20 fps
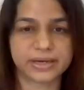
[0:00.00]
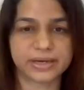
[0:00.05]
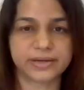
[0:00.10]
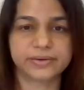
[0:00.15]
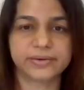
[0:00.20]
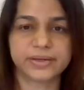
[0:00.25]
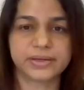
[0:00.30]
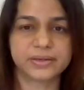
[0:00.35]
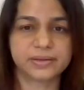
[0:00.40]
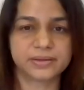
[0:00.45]

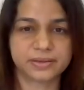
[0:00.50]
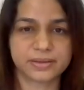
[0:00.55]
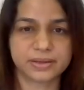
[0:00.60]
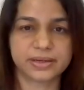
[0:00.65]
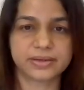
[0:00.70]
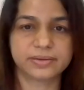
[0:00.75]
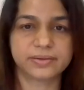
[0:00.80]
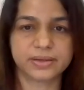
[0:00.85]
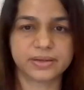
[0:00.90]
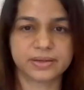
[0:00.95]
And if the
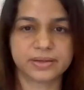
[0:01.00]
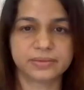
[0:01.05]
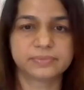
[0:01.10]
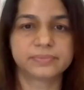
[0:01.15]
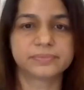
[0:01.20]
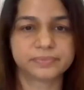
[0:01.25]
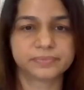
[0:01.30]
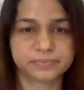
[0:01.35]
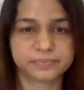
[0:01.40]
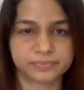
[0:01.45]
government will
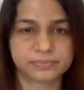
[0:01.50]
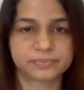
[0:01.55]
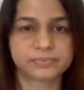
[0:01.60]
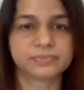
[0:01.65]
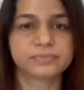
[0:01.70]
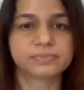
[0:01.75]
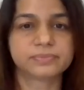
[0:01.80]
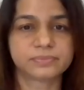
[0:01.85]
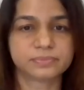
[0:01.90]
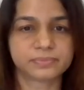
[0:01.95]
not
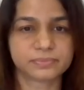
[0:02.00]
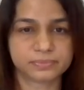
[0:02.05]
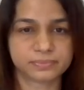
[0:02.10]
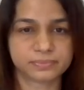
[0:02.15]
allowing for